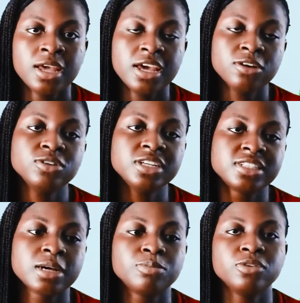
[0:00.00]
A good
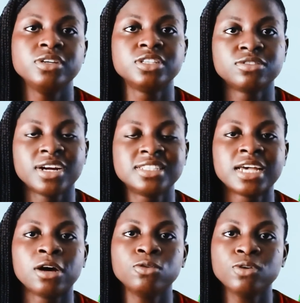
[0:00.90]
example is a
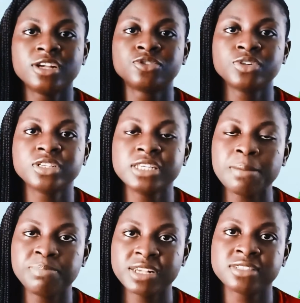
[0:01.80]
writer who has written a
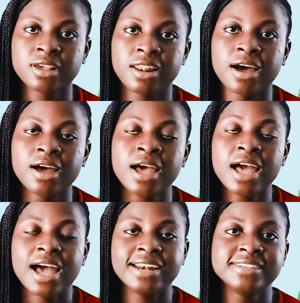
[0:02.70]
bestseller
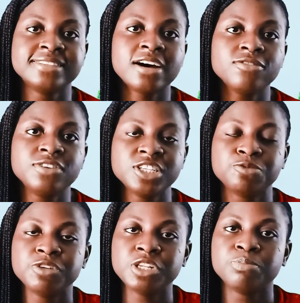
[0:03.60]
and is now faced
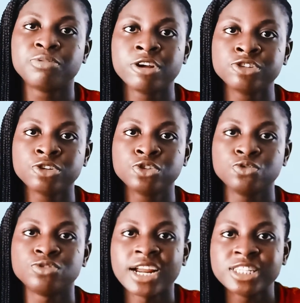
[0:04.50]
with the pressure to
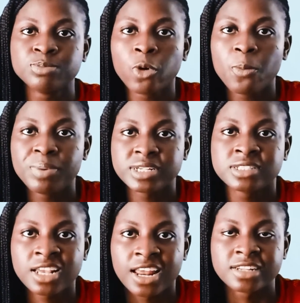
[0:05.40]
write more
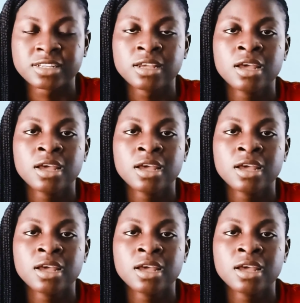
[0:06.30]
bestsellers.